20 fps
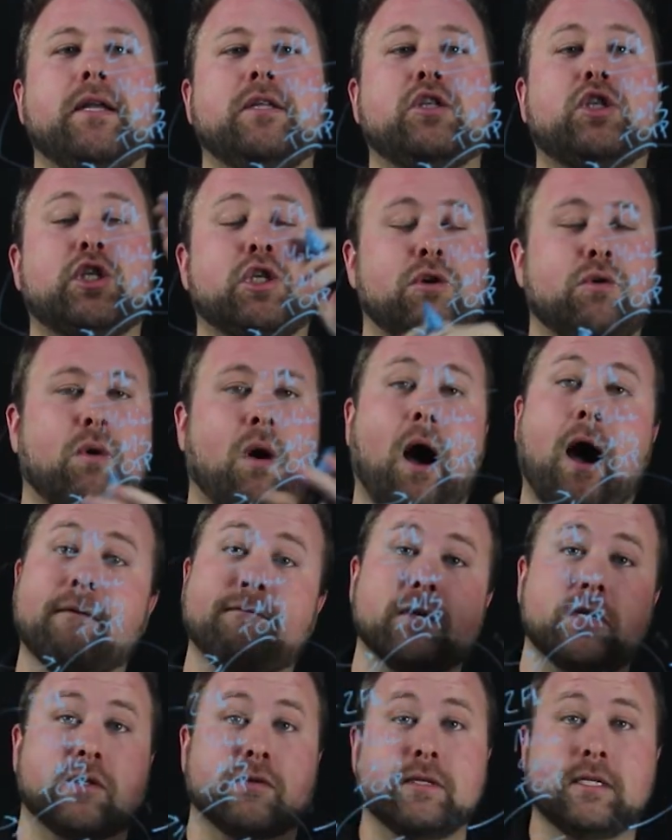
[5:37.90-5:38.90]
into
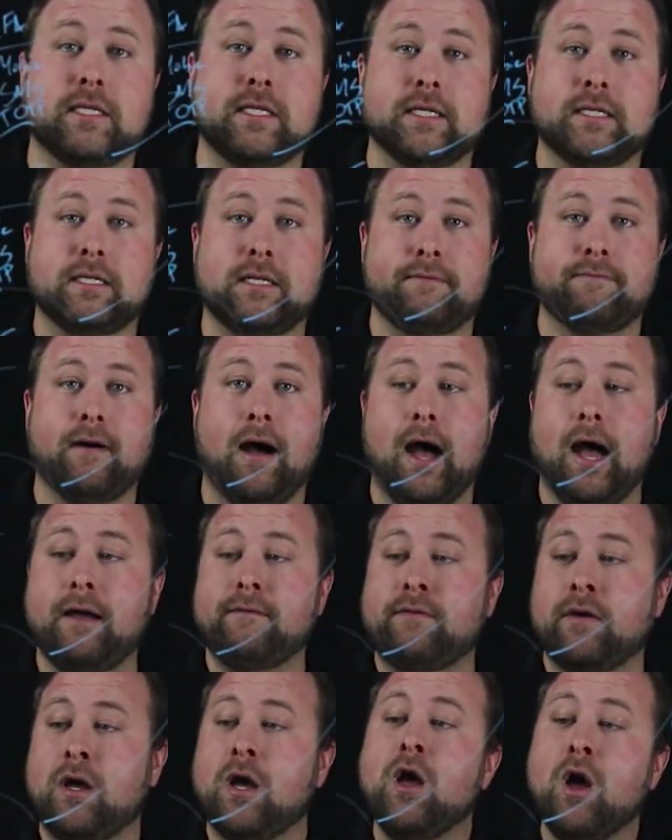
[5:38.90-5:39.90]
Office 365.